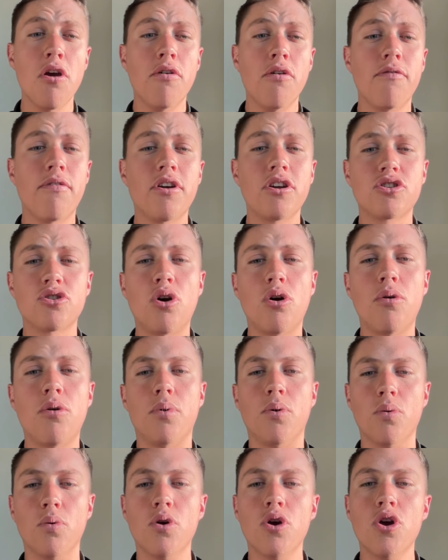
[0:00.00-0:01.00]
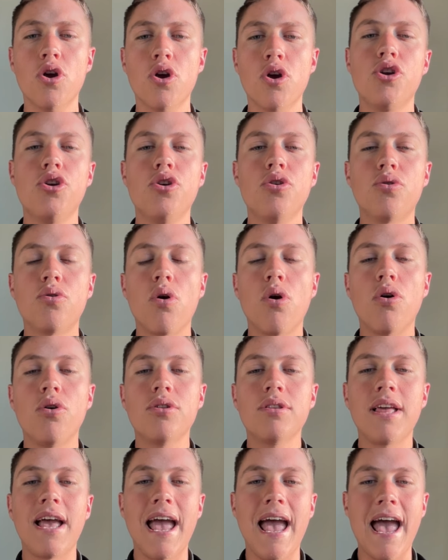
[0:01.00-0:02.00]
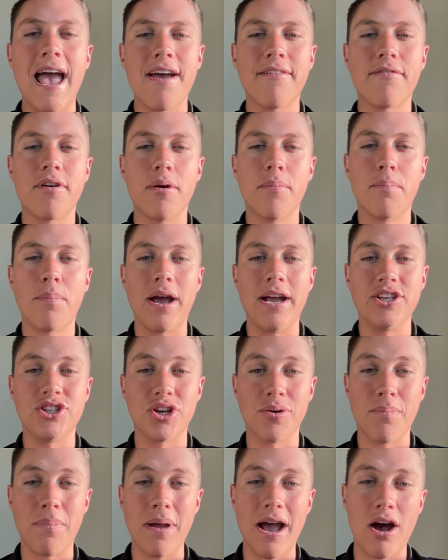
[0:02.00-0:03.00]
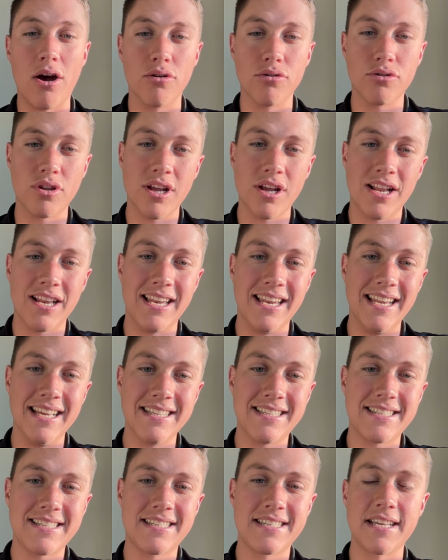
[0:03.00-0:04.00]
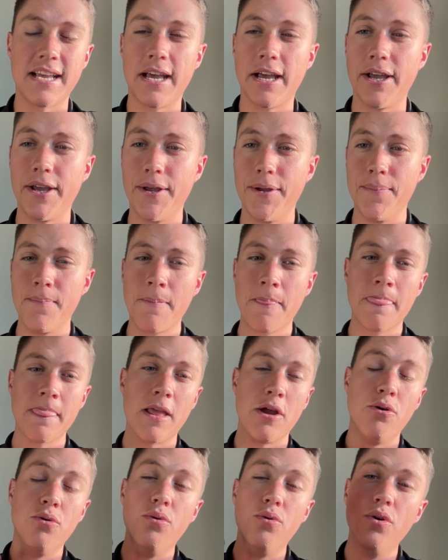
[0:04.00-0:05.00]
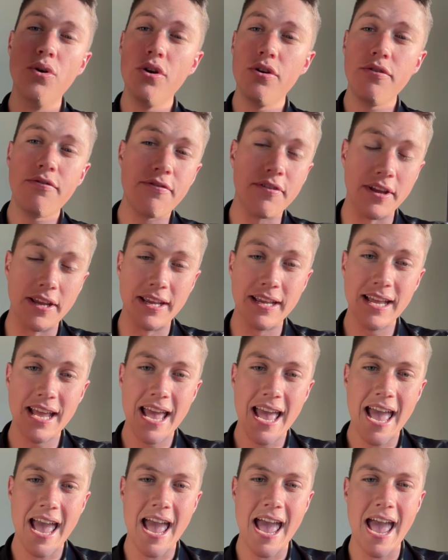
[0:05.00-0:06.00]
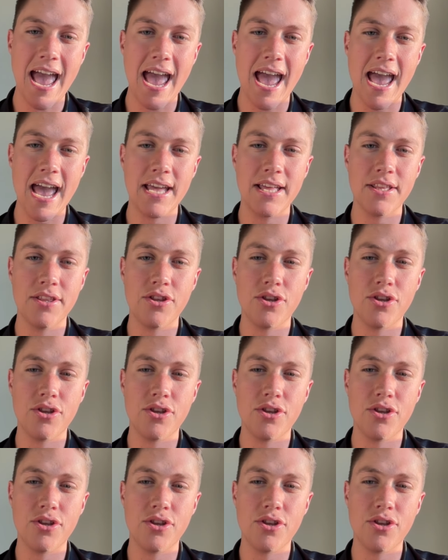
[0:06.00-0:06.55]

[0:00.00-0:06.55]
For example, you can't have a page about, let's say, roofing and